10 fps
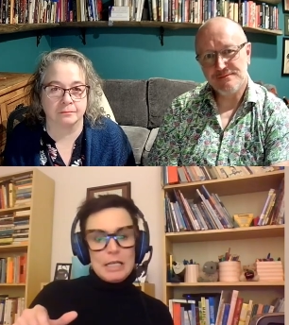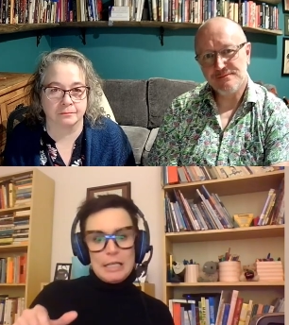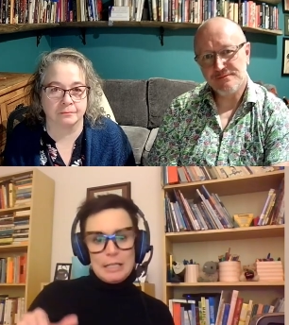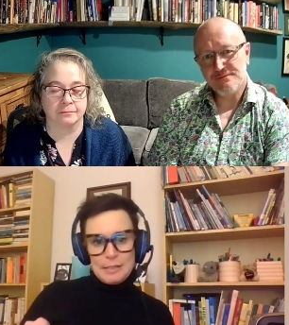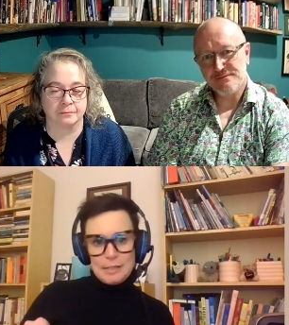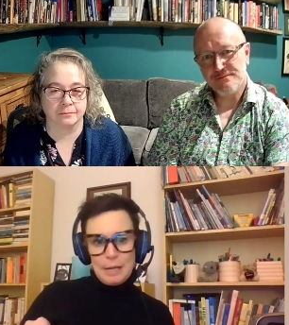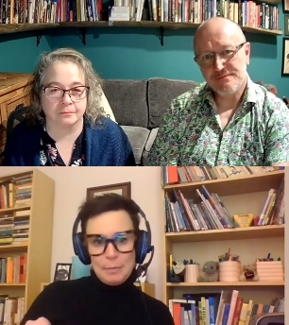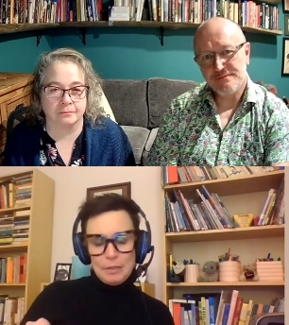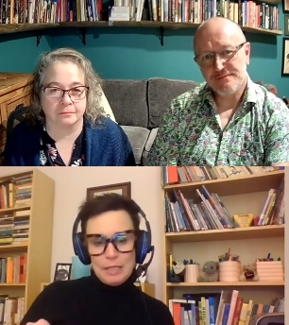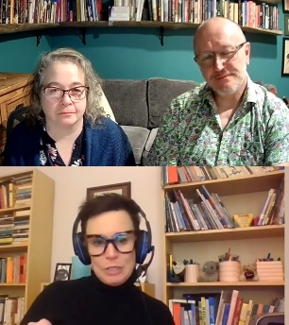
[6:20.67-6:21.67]
Speaker 1: in
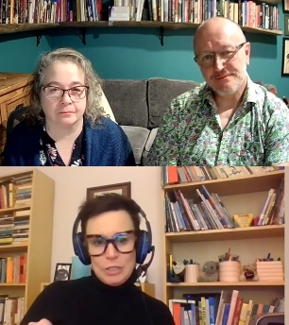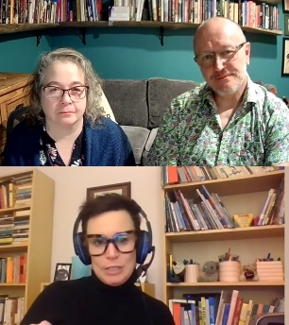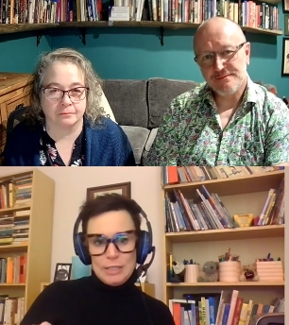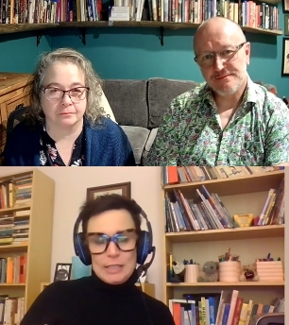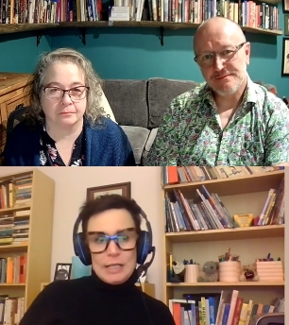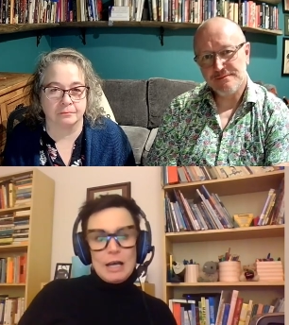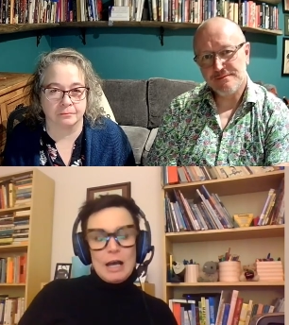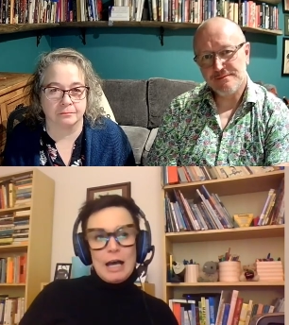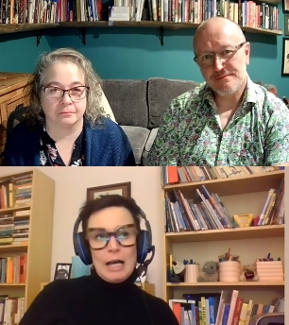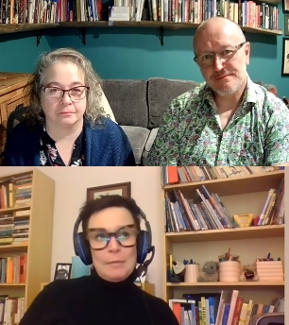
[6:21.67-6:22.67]
Cyber Legends.
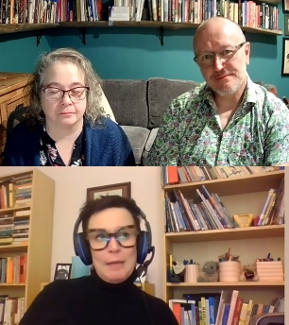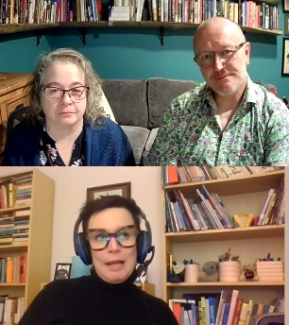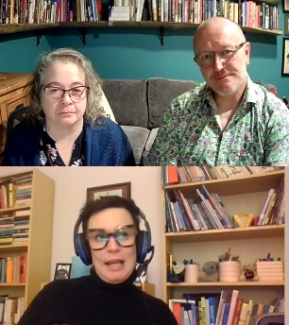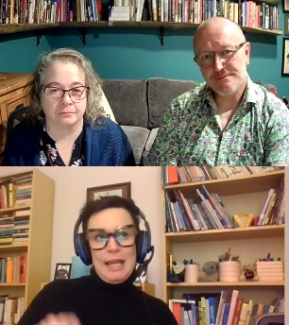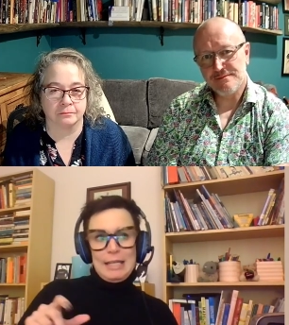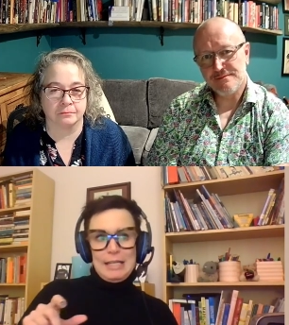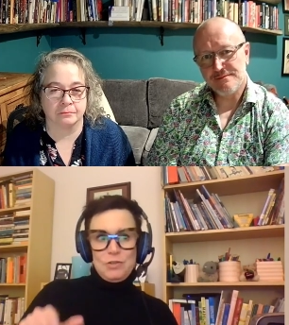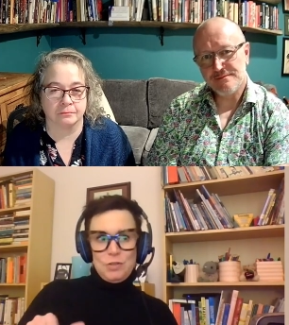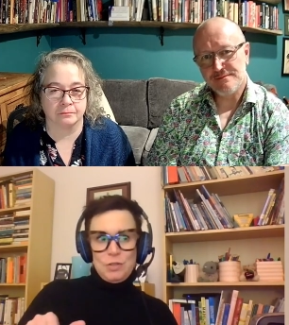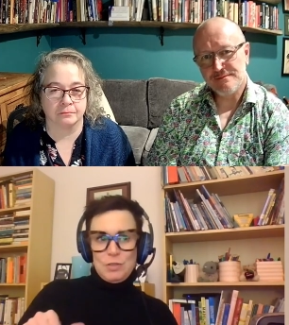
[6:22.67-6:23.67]
Um, and I had
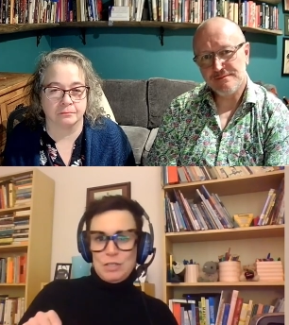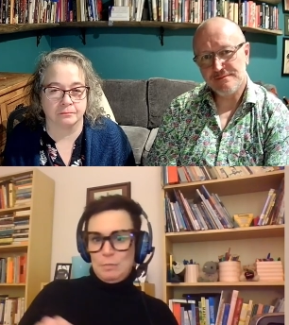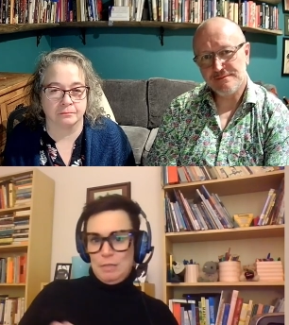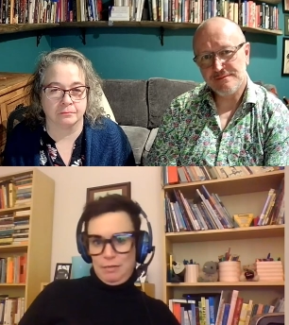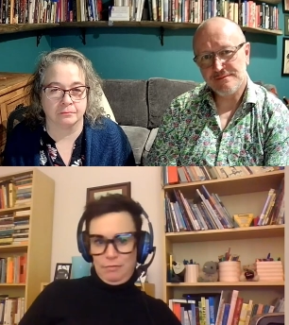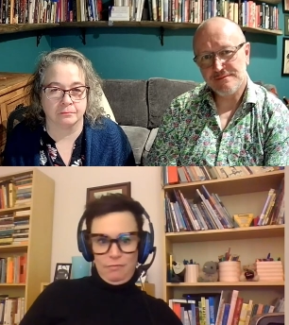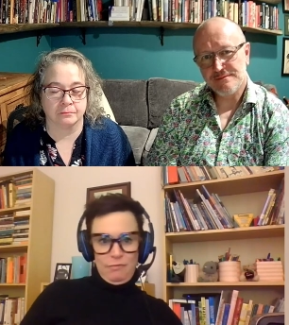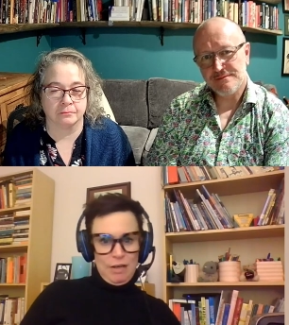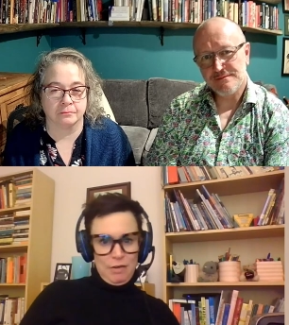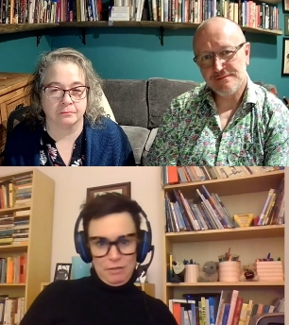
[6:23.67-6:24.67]
introduced them in a
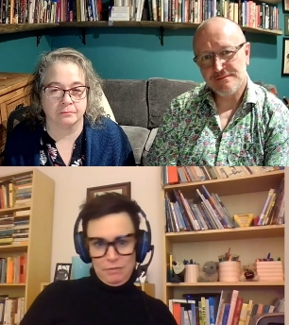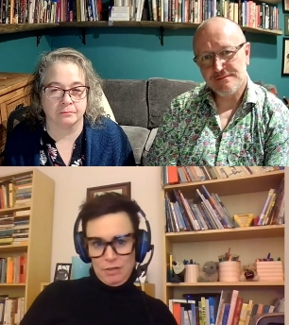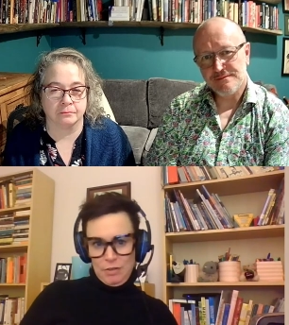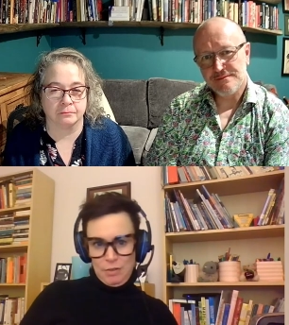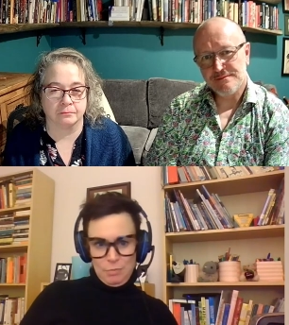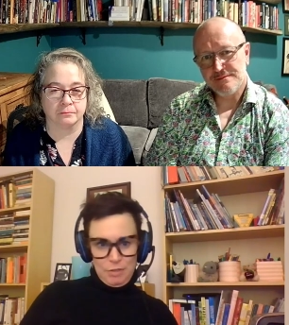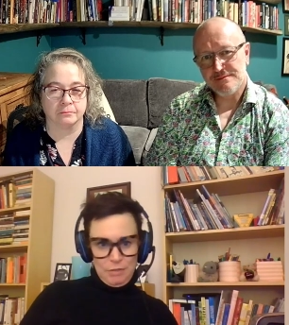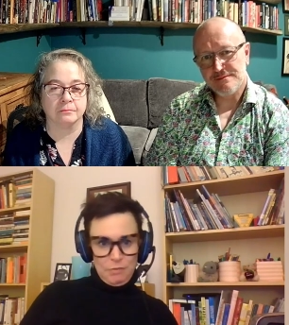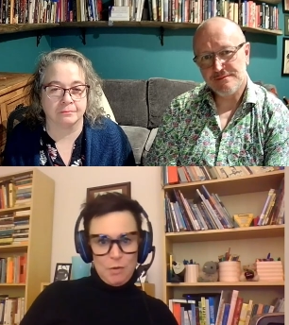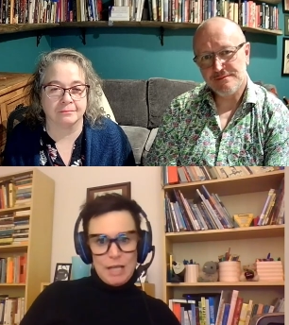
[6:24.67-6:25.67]
very, very
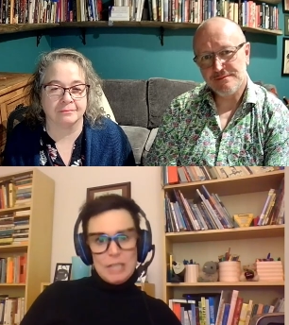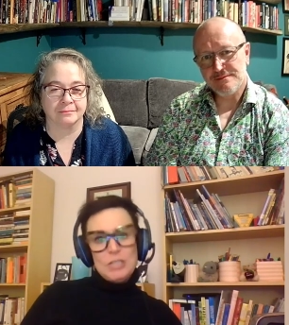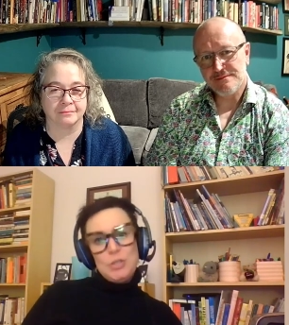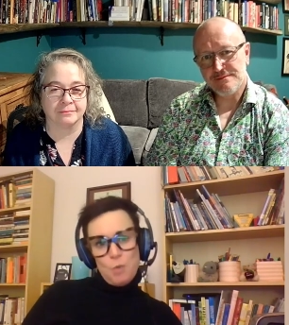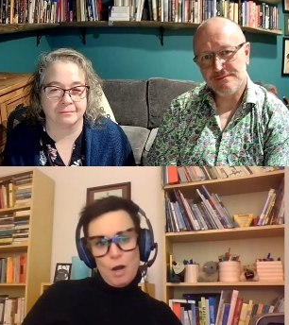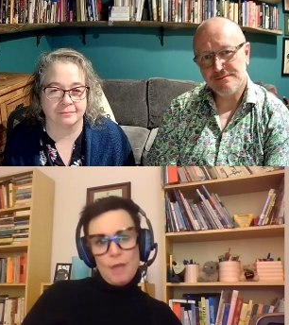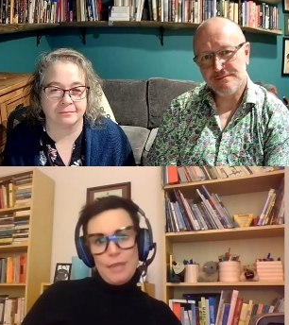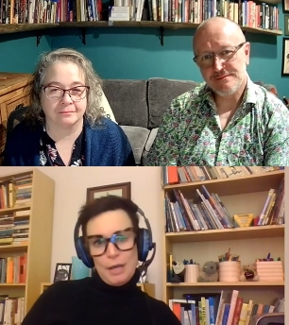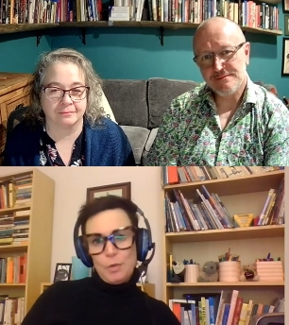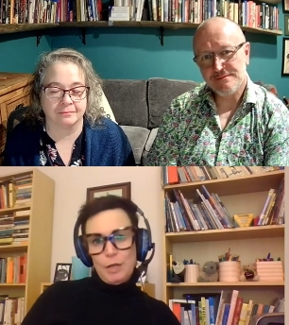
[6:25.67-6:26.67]
brief way to what
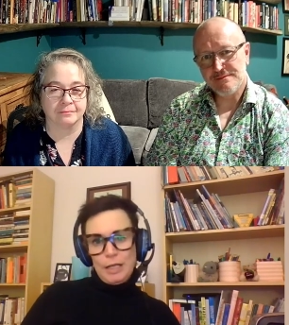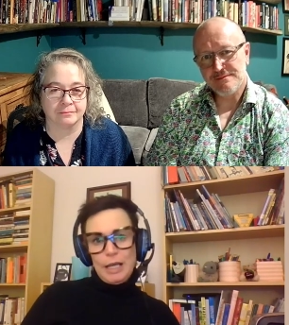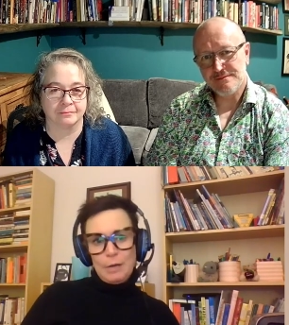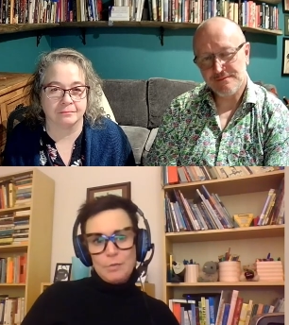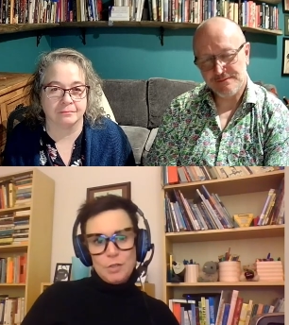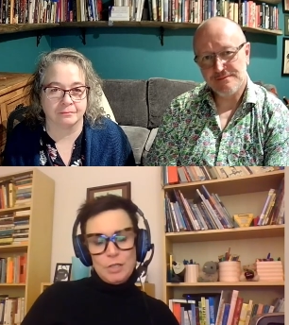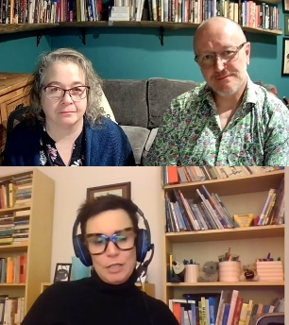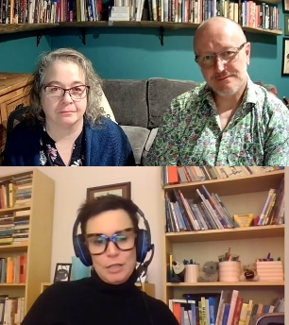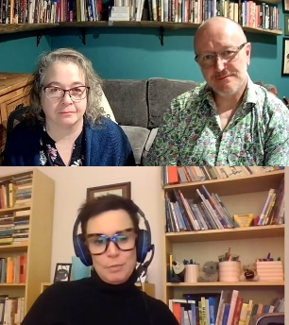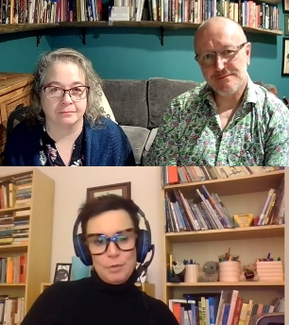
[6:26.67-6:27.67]
they would encounter
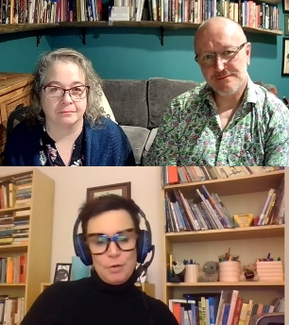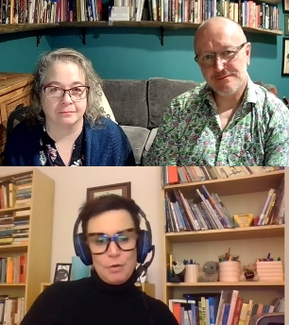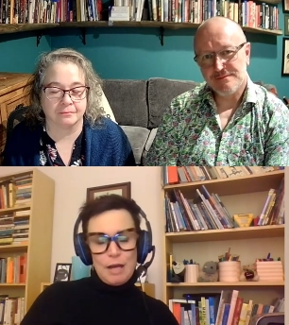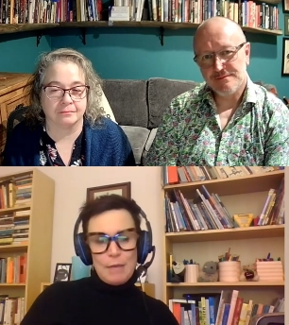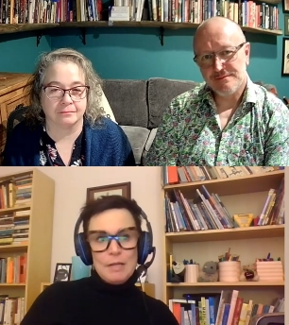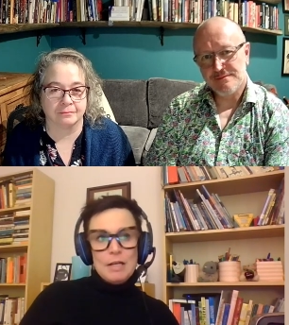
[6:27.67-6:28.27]
in the program.